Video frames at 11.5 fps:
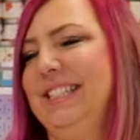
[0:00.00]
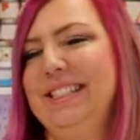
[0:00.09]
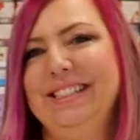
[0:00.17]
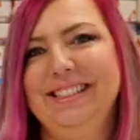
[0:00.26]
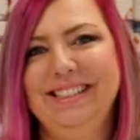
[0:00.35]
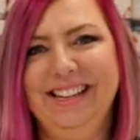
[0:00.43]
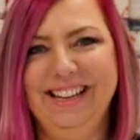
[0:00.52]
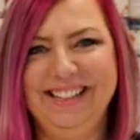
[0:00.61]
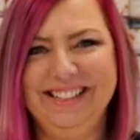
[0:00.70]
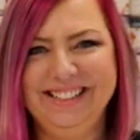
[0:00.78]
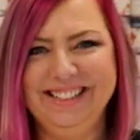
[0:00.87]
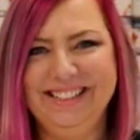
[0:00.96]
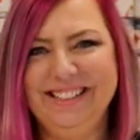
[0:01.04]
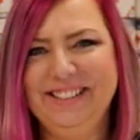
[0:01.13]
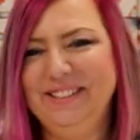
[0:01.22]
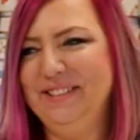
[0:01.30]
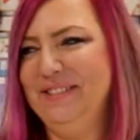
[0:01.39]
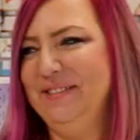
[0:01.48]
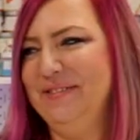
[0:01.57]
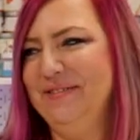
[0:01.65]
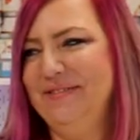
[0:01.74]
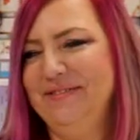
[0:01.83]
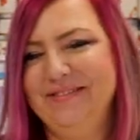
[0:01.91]

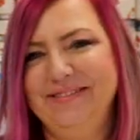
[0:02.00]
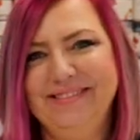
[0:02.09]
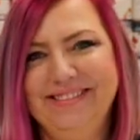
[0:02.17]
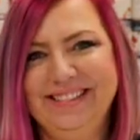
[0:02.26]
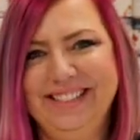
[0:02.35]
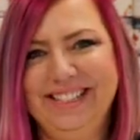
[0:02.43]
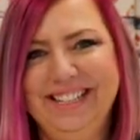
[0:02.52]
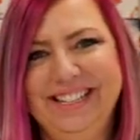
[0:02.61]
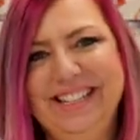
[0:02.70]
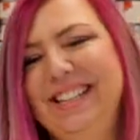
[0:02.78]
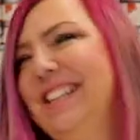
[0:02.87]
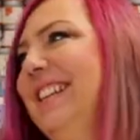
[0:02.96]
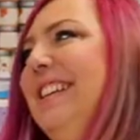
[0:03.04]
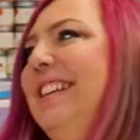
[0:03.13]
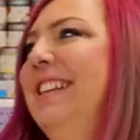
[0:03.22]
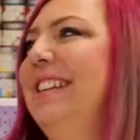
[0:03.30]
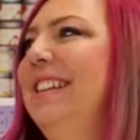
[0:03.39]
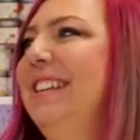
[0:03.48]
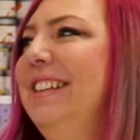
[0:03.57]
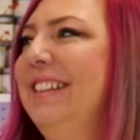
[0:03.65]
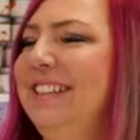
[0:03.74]
(not speaking)